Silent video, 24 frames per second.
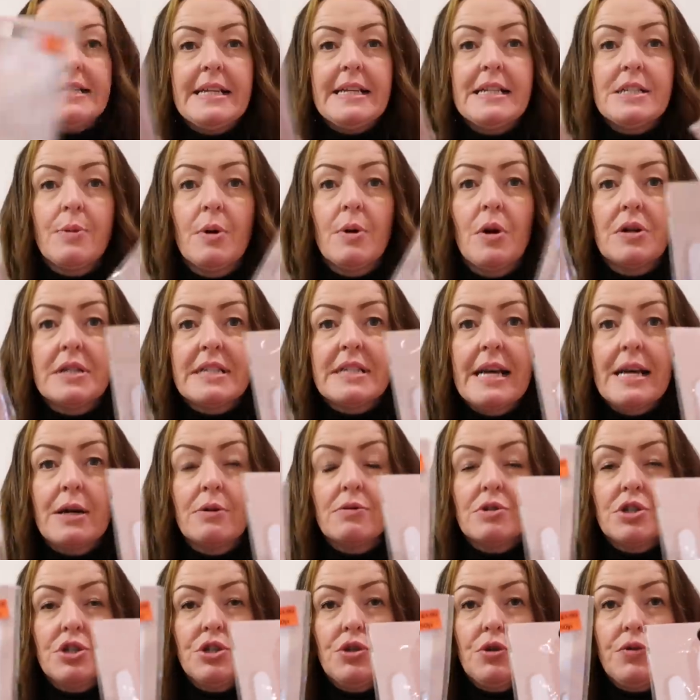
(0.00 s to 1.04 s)
These were knocked
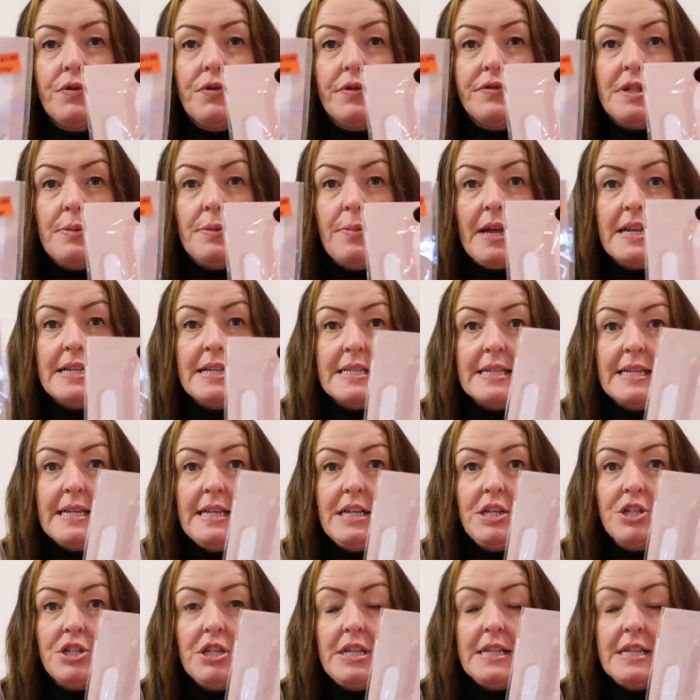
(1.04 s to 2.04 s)
down to 50 pence each.